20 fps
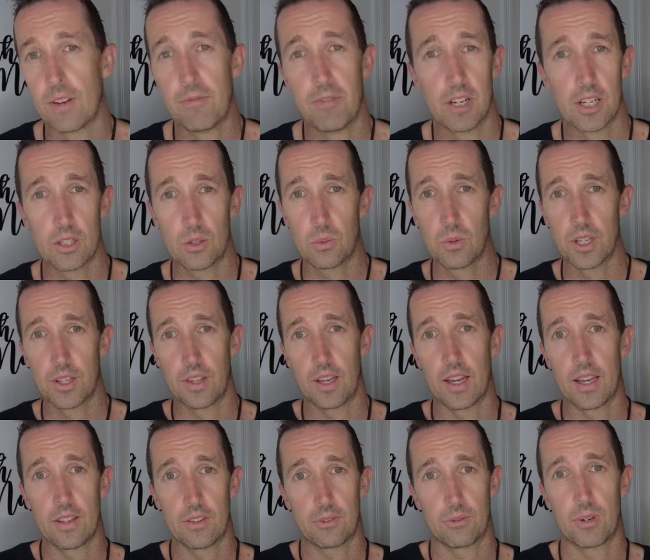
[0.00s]
finished with
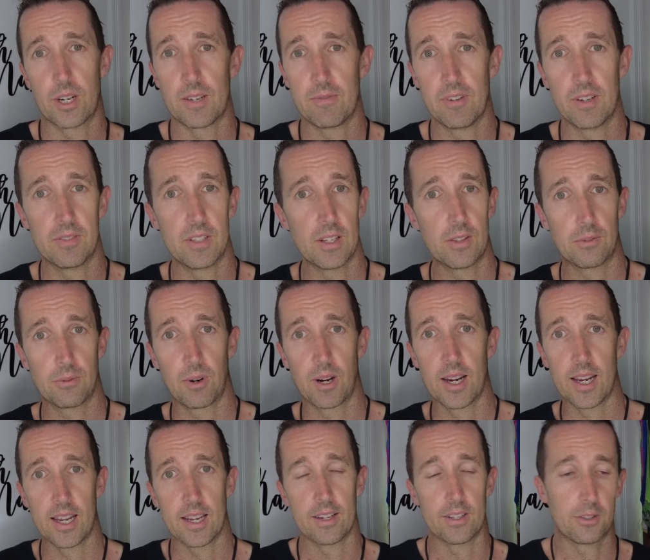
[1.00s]
a
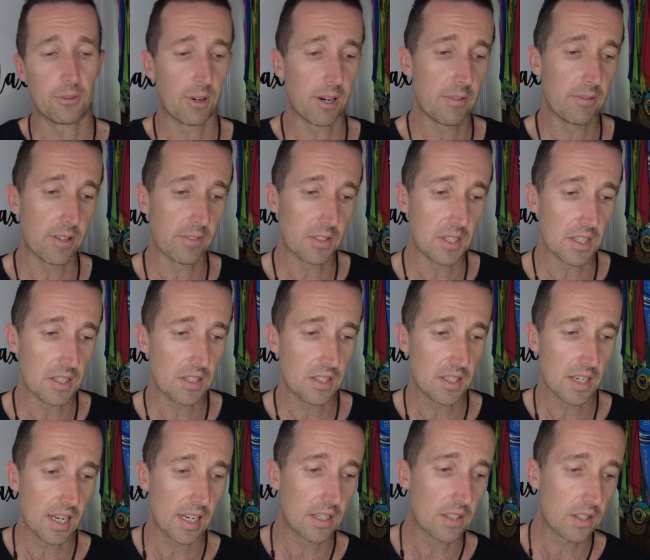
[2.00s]
353 and a
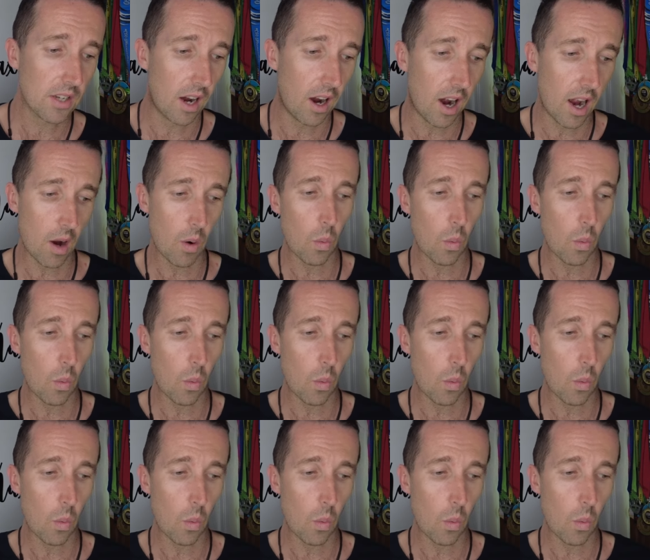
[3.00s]
356. I